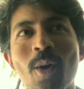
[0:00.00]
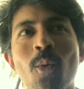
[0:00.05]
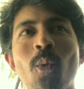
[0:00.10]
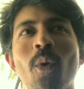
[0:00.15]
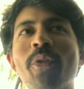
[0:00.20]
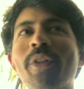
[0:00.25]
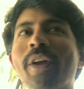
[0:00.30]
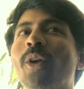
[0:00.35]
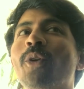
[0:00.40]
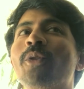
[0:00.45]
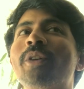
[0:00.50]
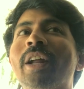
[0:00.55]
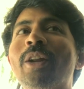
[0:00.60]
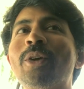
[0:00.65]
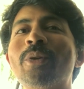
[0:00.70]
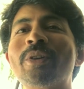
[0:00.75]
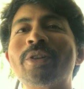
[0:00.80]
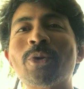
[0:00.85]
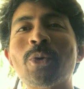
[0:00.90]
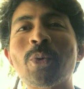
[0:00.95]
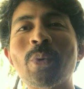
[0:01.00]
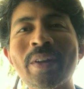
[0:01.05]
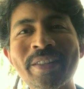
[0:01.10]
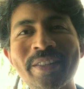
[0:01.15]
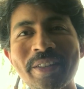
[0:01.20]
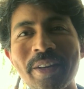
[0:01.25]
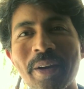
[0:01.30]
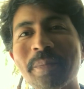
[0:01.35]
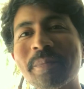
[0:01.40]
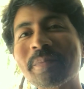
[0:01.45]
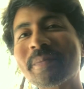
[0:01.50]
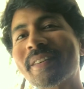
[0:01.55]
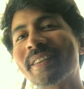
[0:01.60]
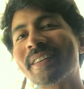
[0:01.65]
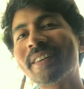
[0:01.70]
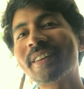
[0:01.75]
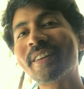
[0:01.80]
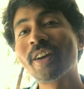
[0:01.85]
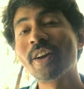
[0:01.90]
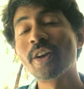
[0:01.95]
What they don't tell you is you win some,
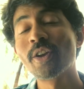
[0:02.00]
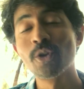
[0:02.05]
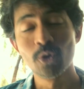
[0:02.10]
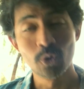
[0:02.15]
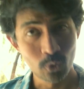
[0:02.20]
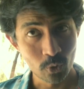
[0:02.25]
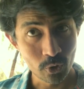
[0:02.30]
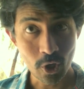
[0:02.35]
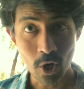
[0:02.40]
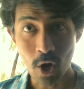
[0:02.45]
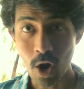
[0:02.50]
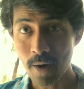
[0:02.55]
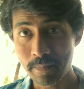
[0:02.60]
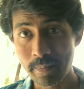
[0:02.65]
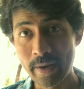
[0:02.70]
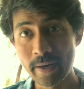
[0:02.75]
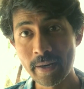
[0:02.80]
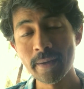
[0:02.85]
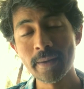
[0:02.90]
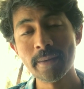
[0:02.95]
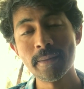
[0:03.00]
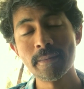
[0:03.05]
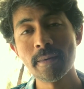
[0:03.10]
you lose a lot many.